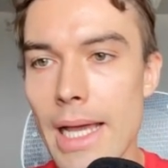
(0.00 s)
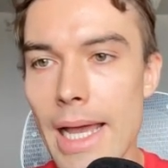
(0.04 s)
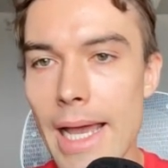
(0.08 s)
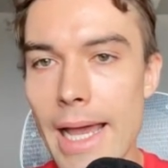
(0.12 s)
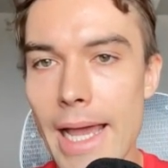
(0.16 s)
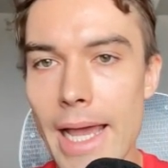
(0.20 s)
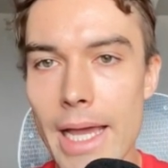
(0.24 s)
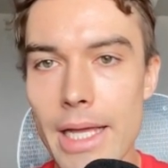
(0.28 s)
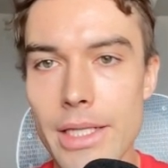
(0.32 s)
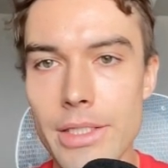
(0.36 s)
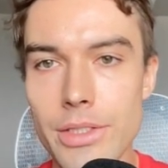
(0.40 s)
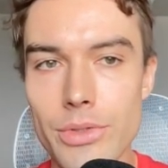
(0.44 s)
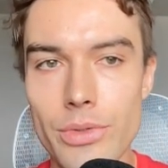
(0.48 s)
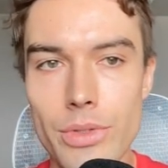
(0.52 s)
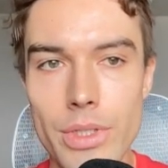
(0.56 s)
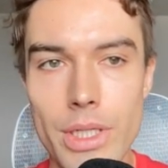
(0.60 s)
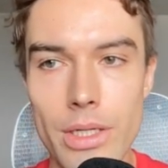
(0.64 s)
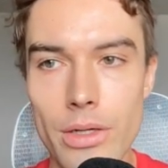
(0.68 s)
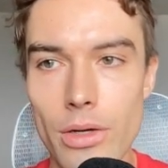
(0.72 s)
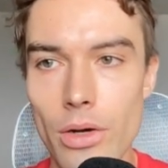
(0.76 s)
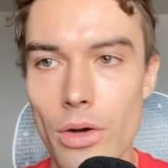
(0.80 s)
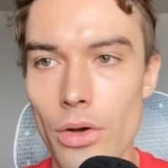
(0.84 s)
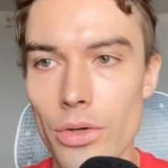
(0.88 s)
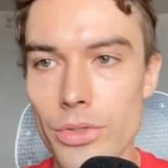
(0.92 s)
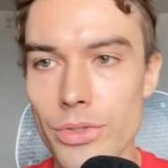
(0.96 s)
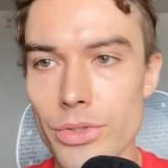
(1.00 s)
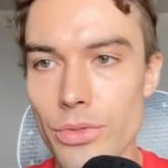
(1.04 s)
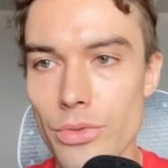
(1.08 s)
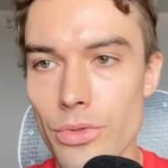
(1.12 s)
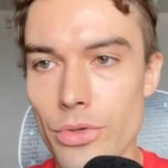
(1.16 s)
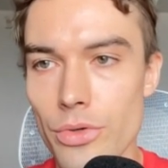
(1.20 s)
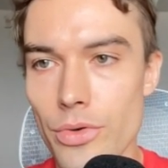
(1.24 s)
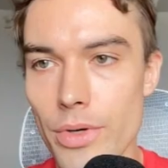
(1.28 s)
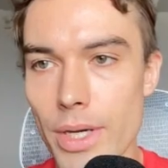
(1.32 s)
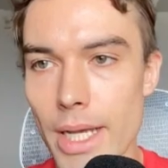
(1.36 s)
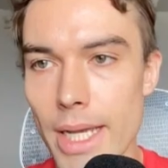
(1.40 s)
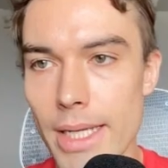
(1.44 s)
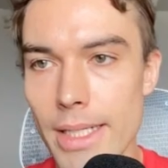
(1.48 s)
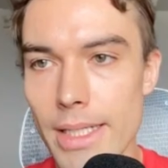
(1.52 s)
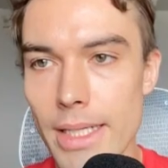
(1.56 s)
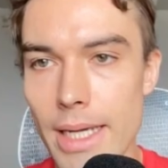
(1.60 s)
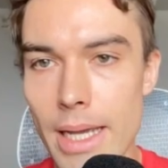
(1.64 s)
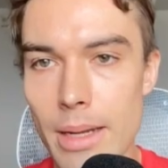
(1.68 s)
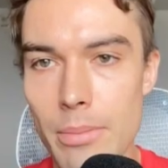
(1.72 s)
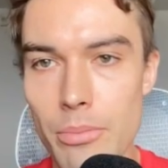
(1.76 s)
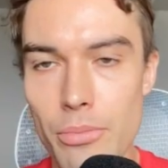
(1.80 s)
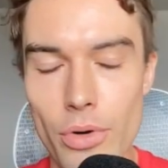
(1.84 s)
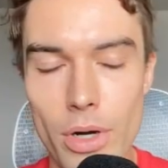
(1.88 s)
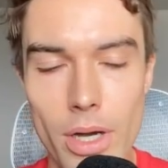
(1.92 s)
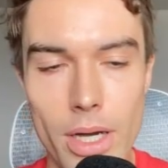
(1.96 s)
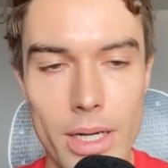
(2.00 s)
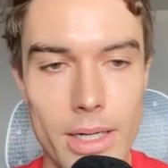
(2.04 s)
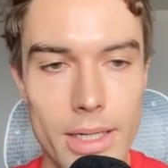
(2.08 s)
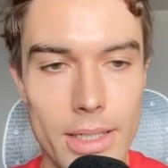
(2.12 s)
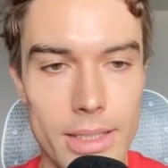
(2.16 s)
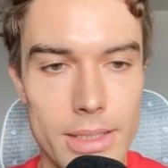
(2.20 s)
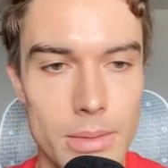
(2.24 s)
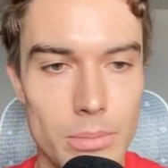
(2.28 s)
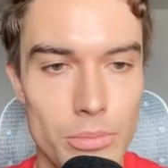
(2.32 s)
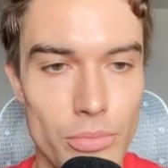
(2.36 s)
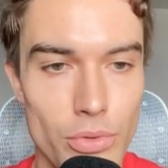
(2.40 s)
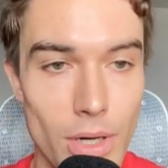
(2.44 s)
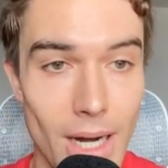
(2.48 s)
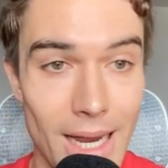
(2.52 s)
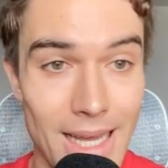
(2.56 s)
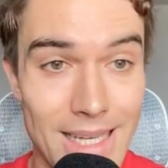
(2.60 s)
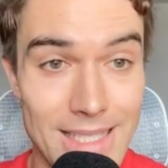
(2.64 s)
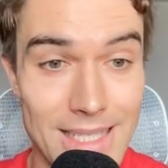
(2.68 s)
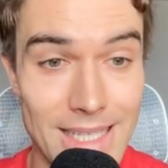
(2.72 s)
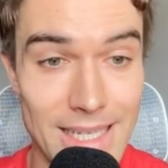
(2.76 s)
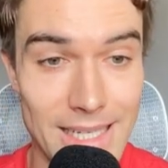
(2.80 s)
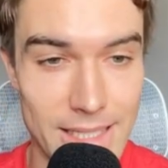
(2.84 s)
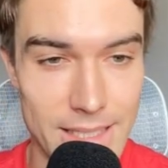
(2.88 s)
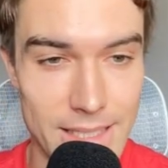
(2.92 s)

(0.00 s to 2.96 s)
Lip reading: And you can also create a product pricing